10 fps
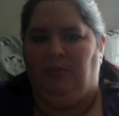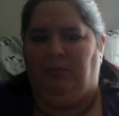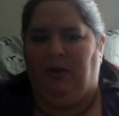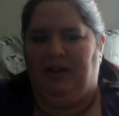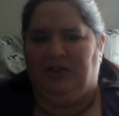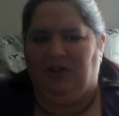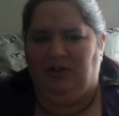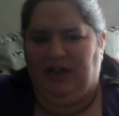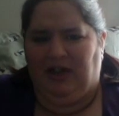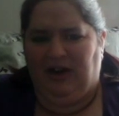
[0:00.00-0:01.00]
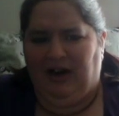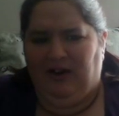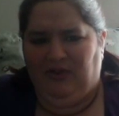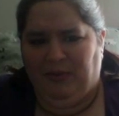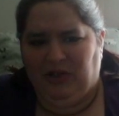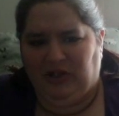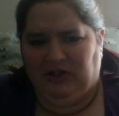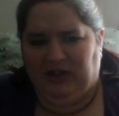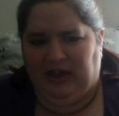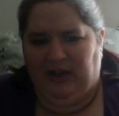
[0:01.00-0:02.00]
But it turns out none of them are still
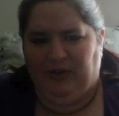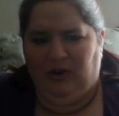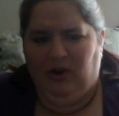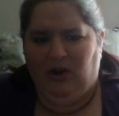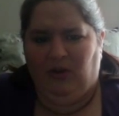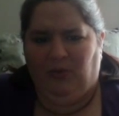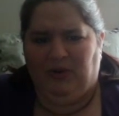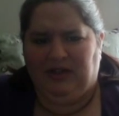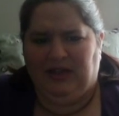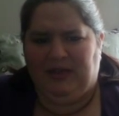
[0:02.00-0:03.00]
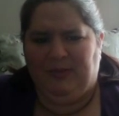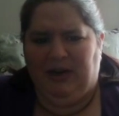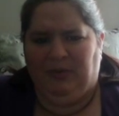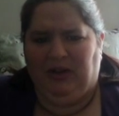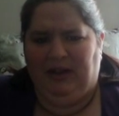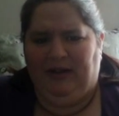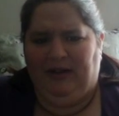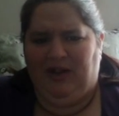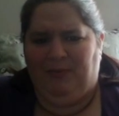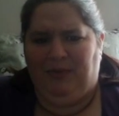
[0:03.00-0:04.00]
together, which leads me to
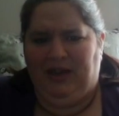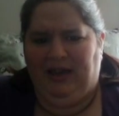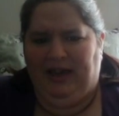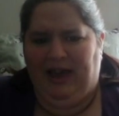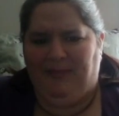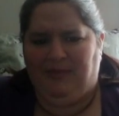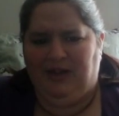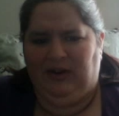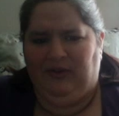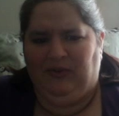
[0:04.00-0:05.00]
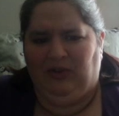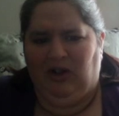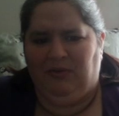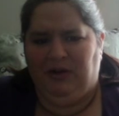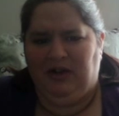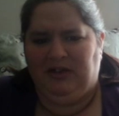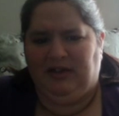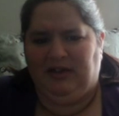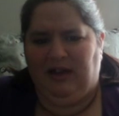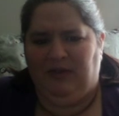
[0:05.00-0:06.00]
believe that being in captivity for long periods of
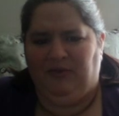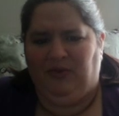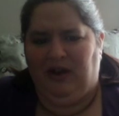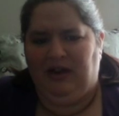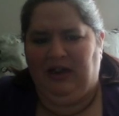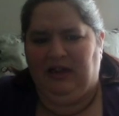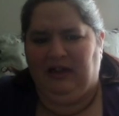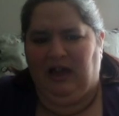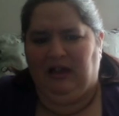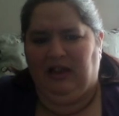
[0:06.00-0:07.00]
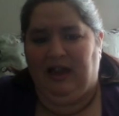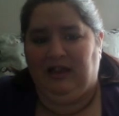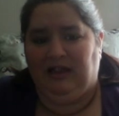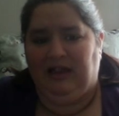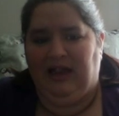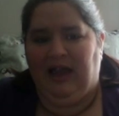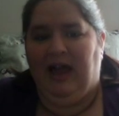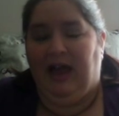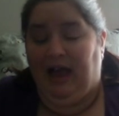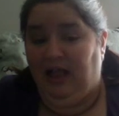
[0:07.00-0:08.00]
time and finding a likely
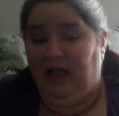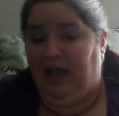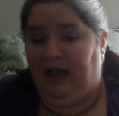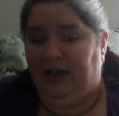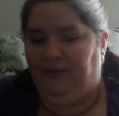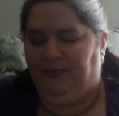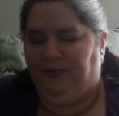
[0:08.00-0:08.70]
ally